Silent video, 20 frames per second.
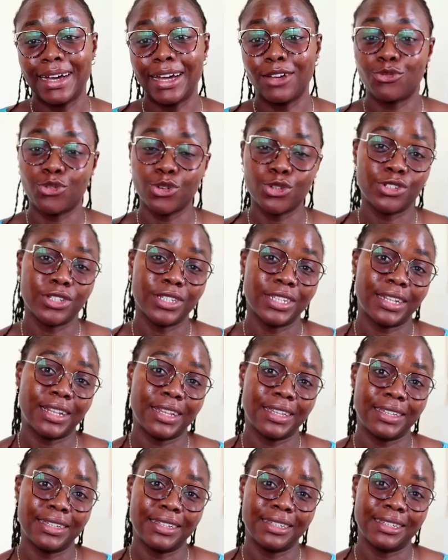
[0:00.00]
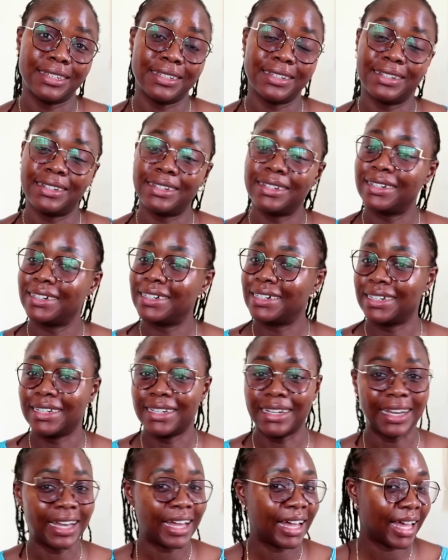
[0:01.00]
unfortunately,
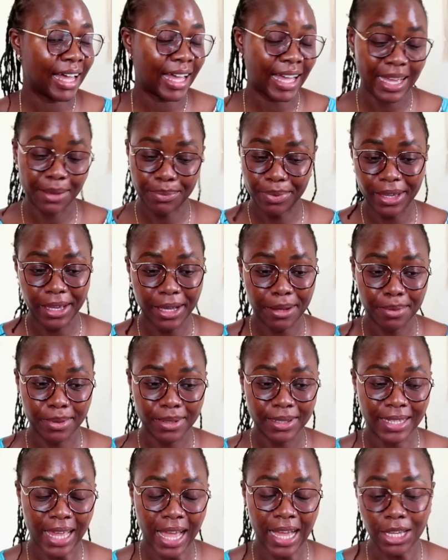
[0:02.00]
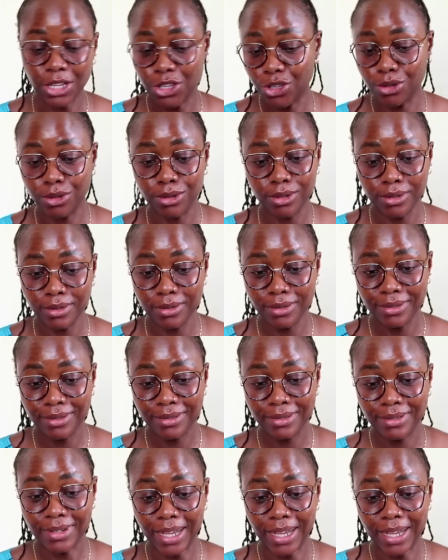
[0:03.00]
happy couples argue.